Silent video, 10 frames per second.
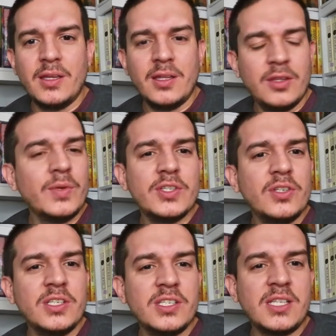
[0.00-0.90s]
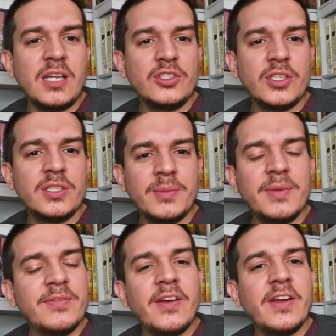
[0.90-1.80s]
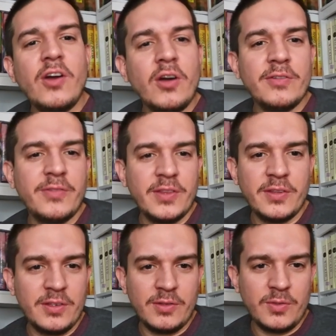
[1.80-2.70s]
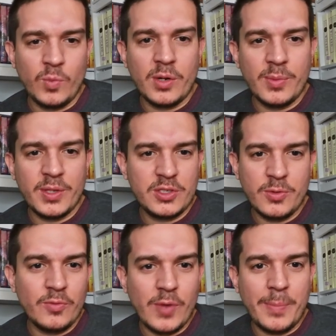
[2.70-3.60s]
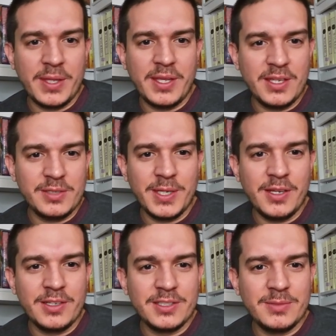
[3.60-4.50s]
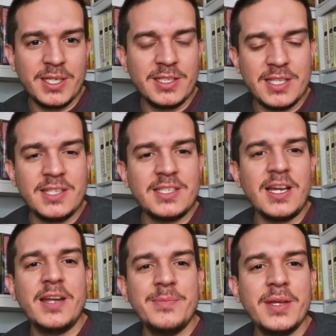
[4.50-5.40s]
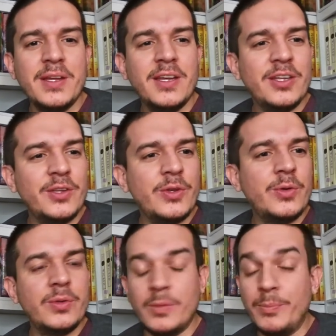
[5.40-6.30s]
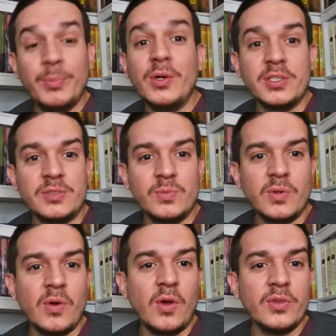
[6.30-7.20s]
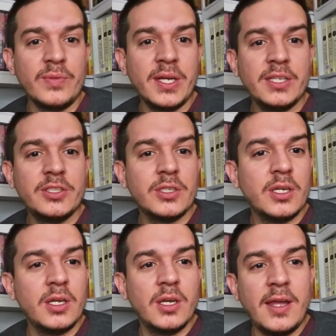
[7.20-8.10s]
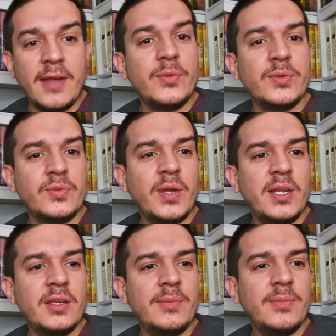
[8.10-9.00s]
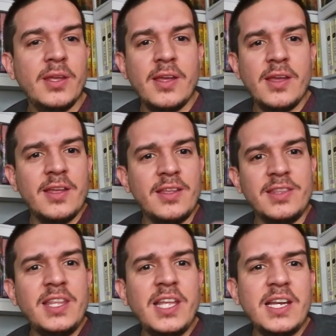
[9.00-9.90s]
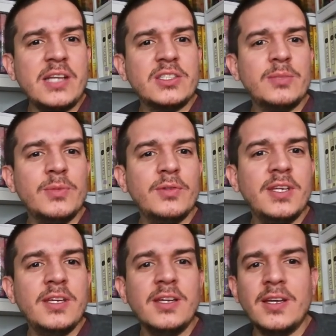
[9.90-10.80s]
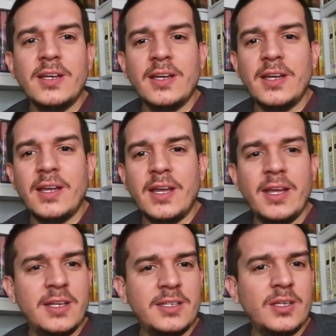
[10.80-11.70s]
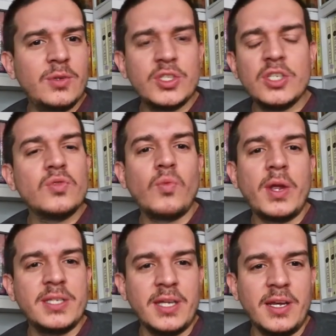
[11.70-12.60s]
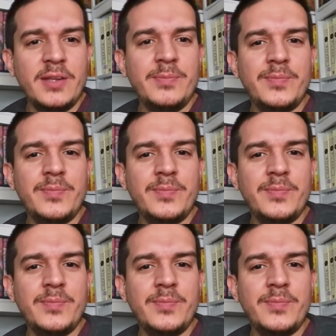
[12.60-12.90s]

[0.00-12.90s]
The original nostalgia is going to be very hard for Warner Bros. To replicate, to be honest, because at the time, the books were all the rage. Everyone was reading them. And then they announced the movie, and it was just the right time.